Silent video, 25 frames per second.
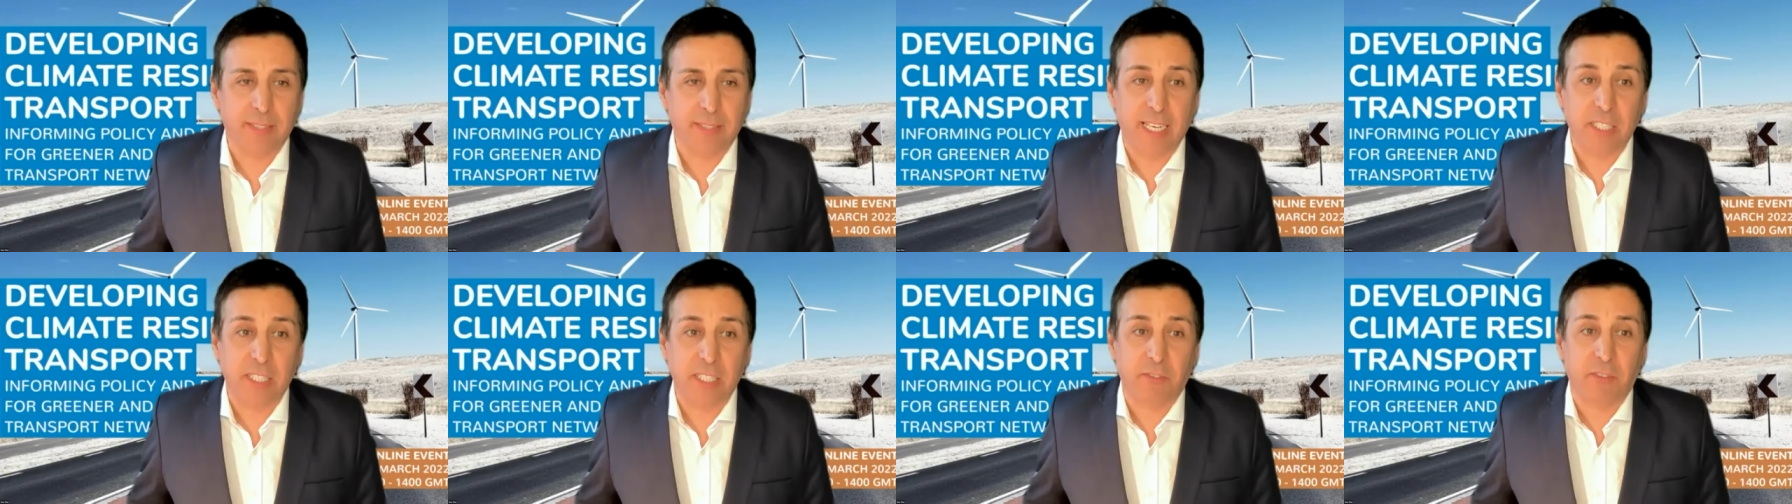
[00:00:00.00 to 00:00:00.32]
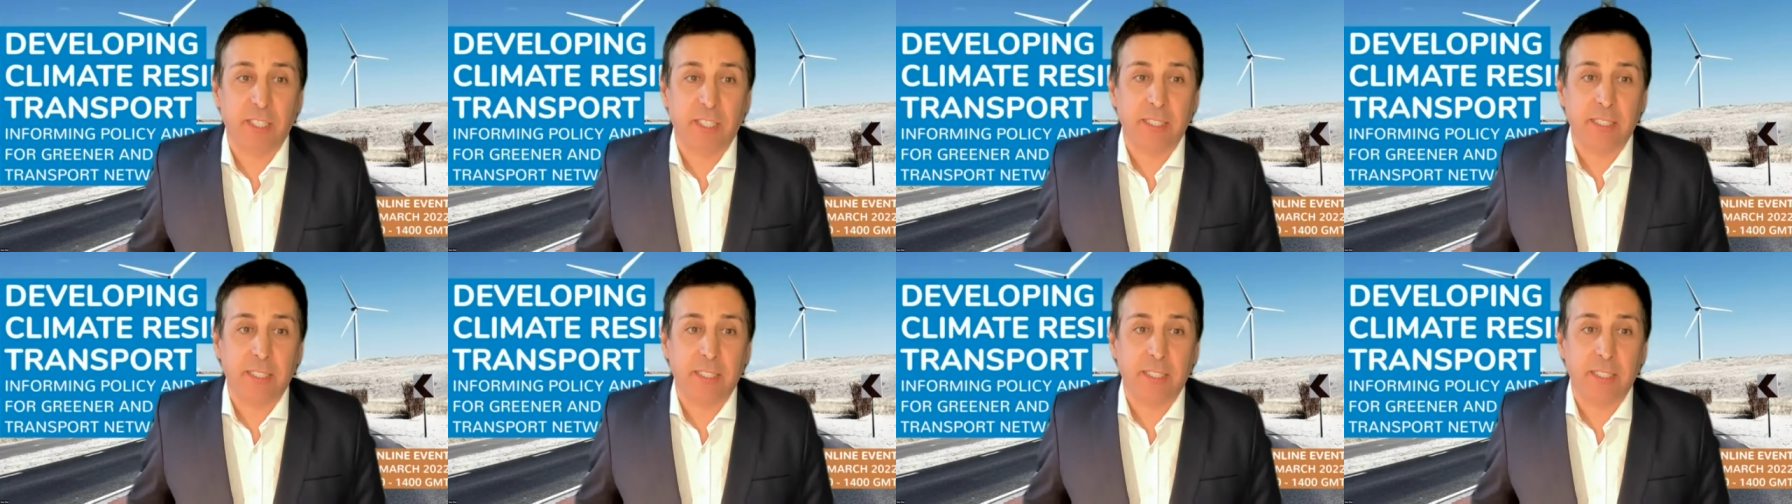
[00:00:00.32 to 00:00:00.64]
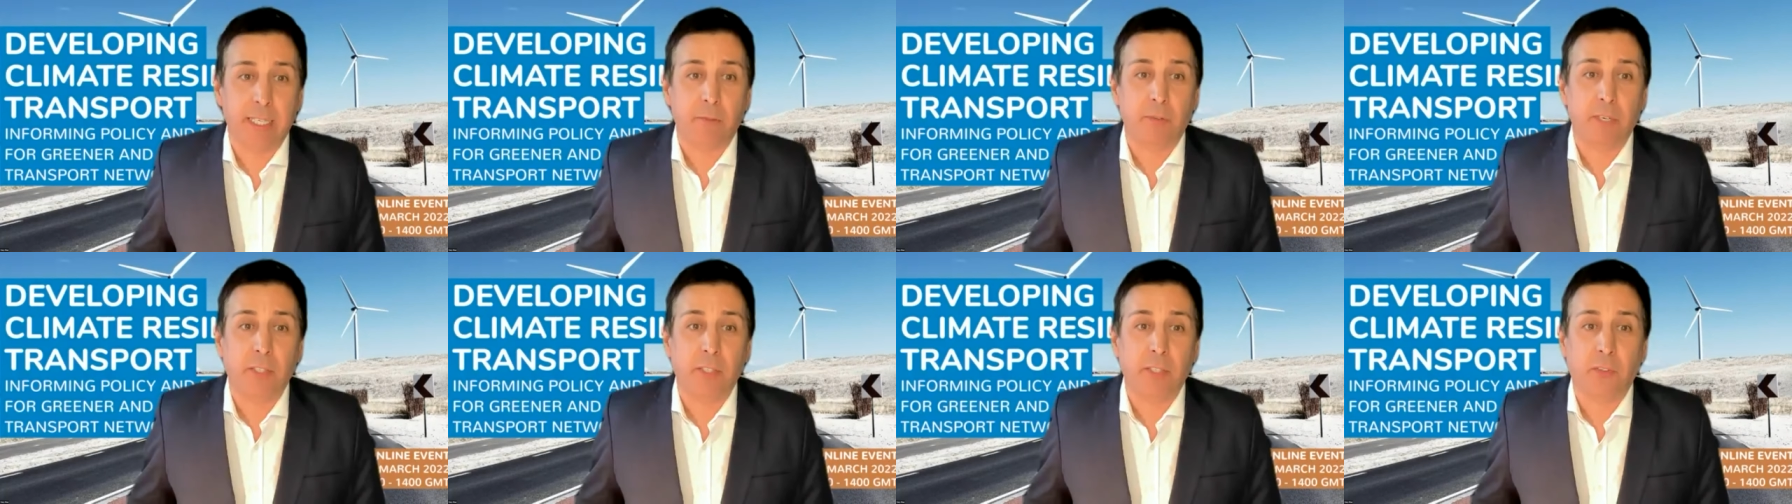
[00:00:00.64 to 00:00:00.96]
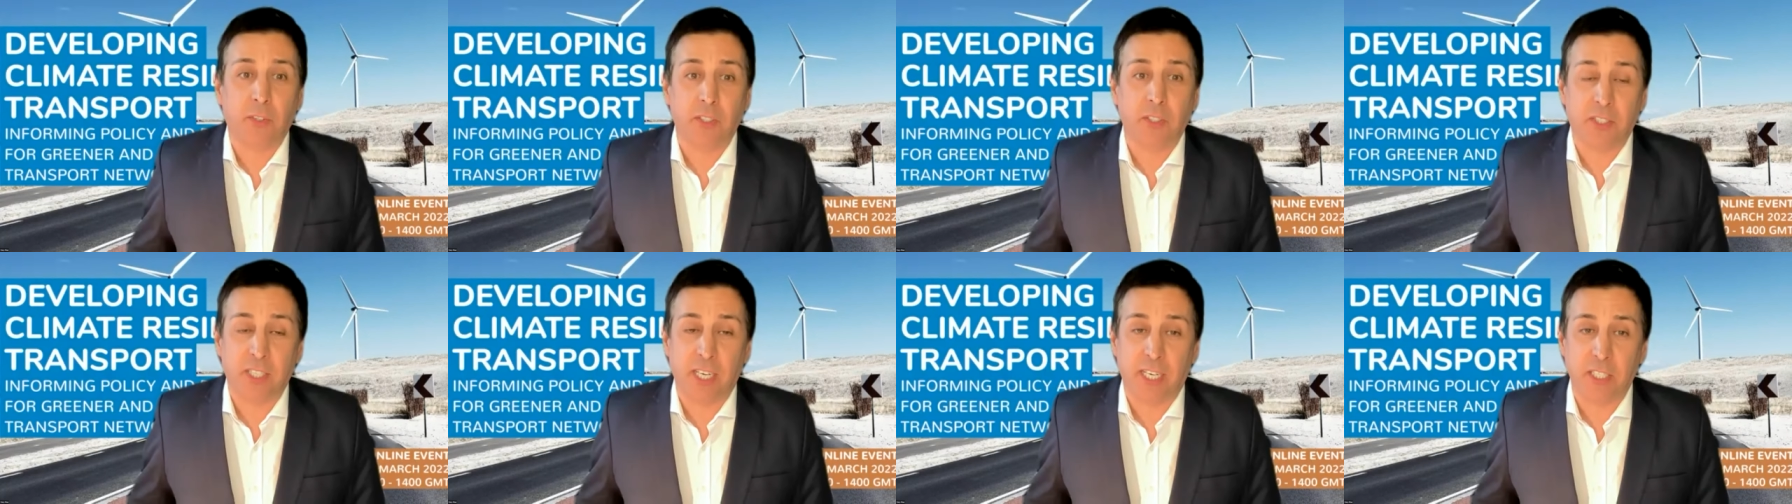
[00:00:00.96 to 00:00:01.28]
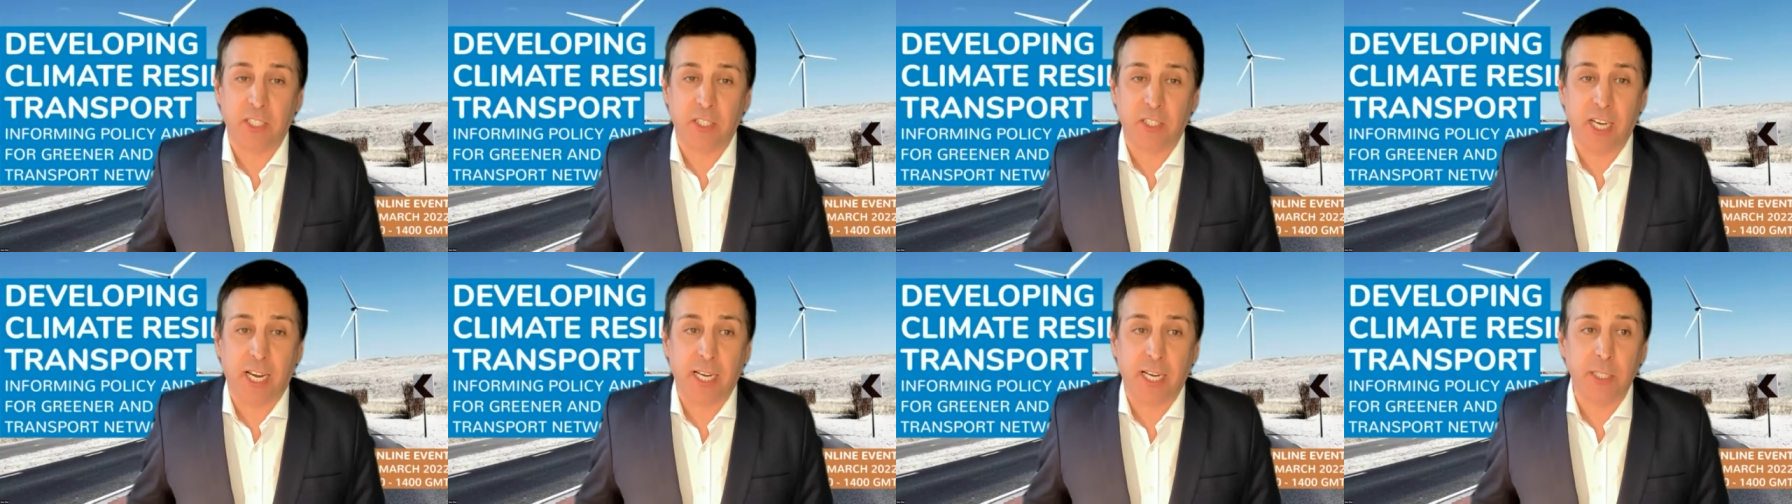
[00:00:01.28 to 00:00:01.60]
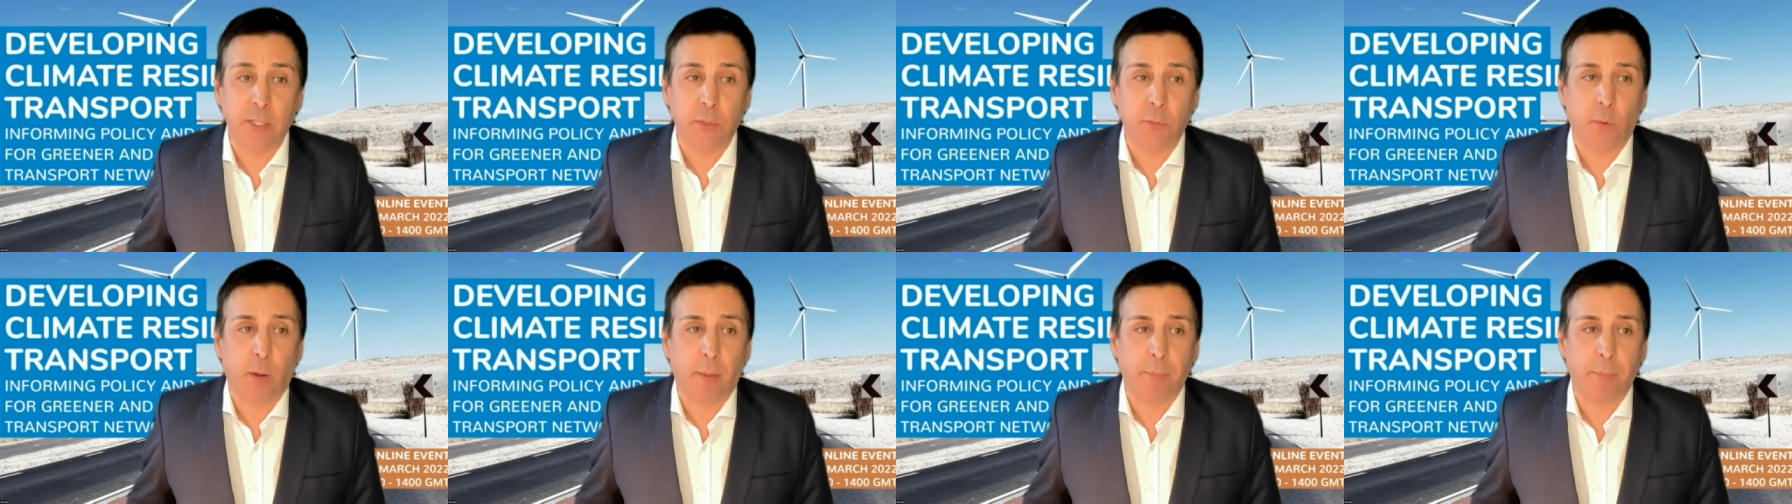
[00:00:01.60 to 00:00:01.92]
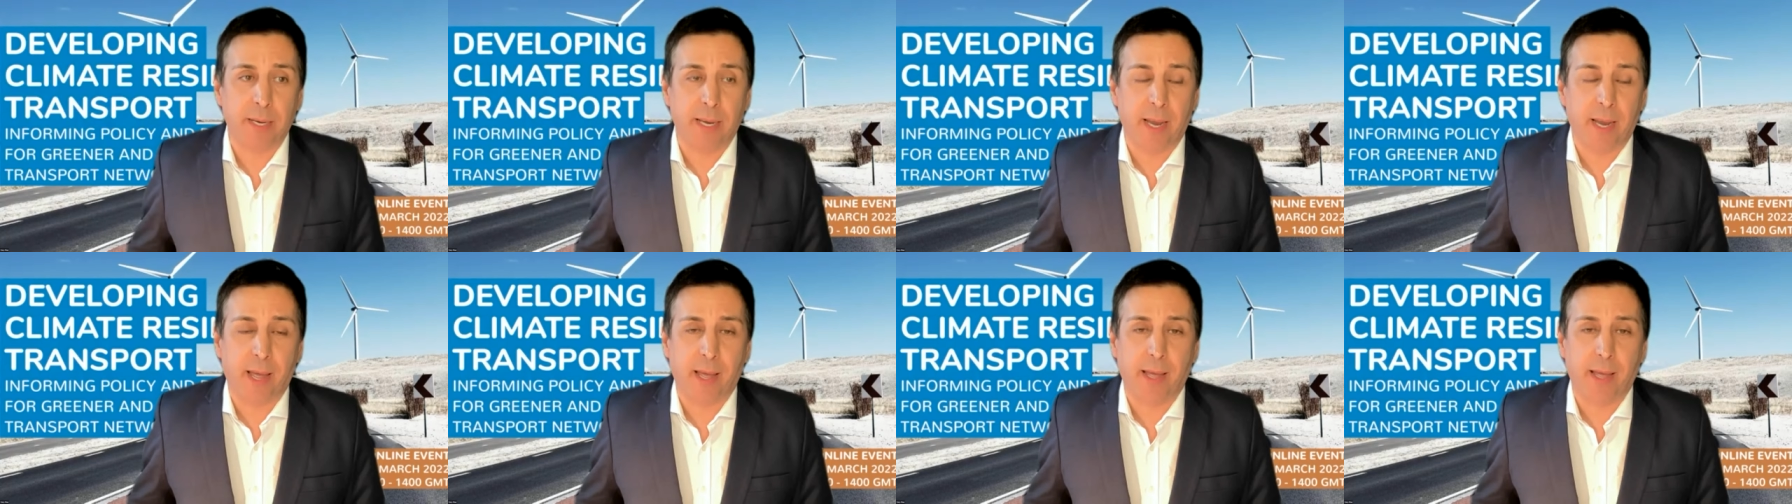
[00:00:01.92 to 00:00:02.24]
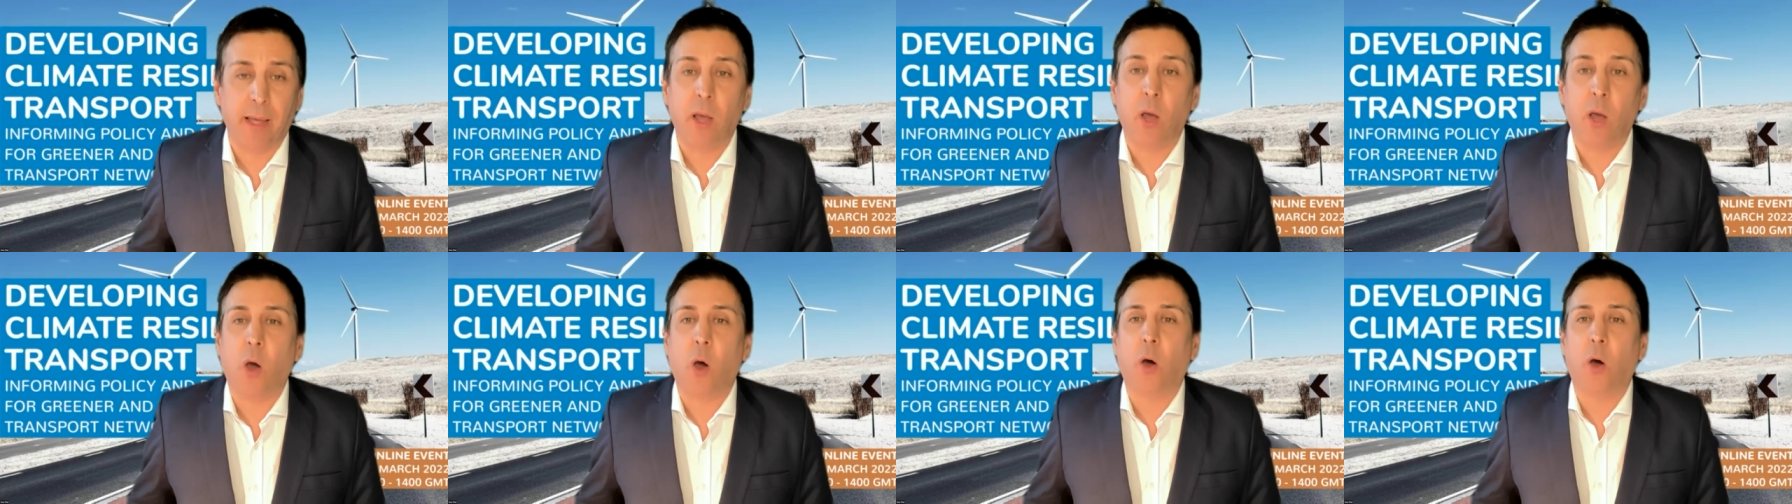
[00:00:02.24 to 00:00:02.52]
HVT Research Exchange webinar